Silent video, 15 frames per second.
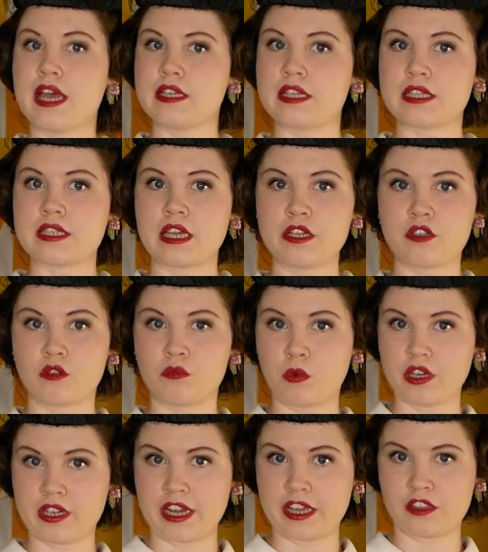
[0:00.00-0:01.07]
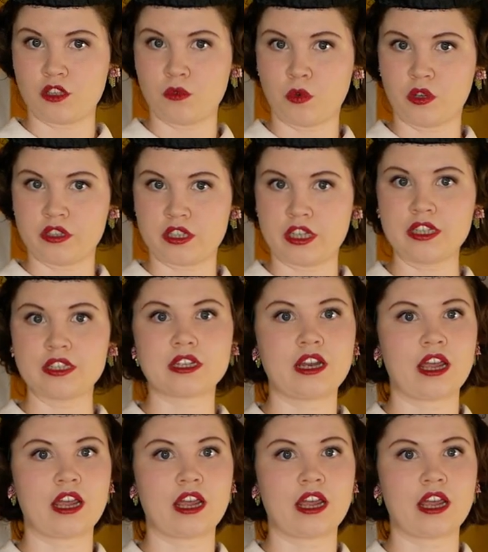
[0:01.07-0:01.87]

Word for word: and decide on what length you want it,